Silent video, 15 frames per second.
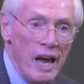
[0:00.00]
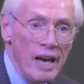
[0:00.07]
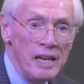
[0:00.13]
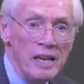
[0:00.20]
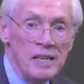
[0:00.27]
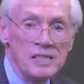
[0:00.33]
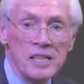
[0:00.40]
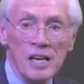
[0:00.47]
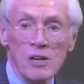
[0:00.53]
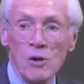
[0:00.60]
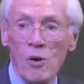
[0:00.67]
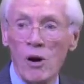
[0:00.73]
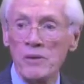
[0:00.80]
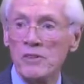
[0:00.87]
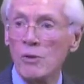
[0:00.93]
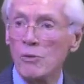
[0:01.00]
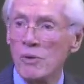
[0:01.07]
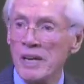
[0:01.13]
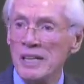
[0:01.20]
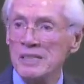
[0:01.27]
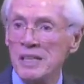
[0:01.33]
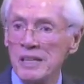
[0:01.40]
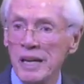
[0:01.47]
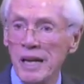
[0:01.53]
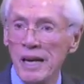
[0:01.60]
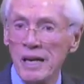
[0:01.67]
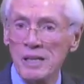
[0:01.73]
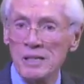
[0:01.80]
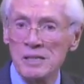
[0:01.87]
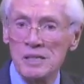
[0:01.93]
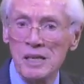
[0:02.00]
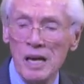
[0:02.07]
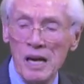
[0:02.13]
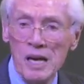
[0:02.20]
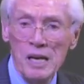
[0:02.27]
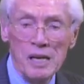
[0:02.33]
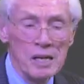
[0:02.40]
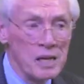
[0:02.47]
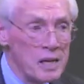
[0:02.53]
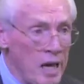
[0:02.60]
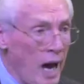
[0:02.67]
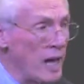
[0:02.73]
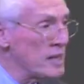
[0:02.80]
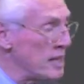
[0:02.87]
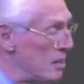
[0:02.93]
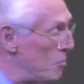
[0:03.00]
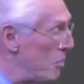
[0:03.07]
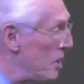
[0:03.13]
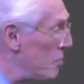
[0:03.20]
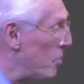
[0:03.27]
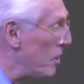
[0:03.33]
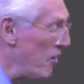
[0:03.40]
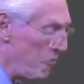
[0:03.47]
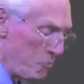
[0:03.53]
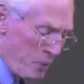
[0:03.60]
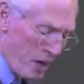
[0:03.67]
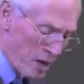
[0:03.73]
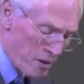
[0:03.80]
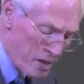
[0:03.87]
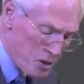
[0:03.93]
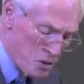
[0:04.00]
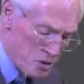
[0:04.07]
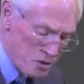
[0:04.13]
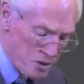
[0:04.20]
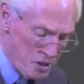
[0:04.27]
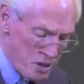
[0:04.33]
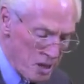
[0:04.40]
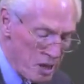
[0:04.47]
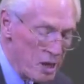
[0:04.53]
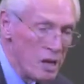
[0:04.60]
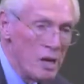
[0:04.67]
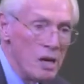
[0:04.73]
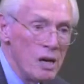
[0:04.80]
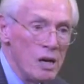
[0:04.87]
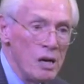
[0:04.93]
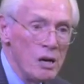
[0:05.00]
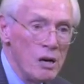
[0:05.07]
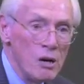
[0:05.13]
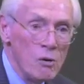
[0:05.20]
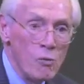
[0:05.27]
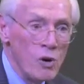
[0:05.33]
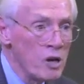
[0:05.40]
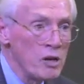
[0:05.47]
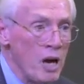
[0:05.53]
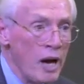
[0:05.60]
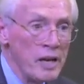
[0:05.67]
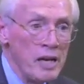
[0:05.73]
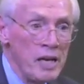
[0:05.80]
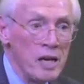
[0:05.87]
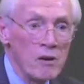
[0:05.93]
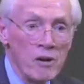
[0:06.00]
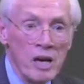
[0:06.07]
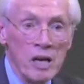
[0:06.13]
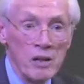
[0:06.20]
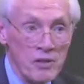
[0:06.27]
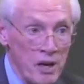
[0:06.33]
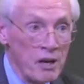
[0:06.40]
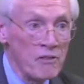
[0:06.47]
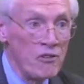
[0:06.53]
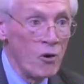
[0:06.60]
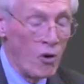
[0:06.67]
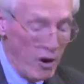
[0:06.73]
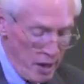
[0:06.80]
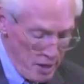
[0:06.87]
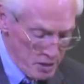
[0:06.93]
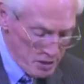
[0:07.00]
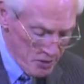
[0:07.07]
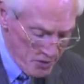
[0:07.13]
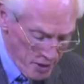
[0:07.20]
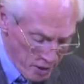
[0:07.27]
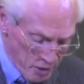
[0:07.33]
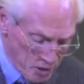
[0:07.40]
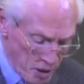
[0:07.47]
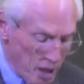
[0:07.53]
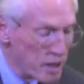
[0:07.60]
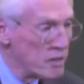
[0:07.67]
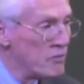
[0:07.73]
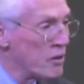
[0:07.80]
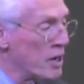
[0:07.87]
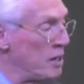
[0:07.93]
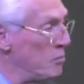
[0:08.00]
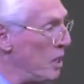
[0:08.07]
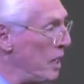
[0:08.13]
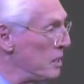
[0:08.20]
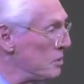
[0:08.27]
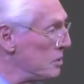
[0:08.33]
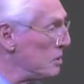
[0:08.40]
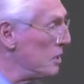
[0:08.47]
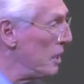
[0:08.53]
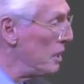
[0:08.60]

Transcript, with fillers: And he said, Lord, the reason is godly people have perished. We're not hearing their voice, their tongue very much.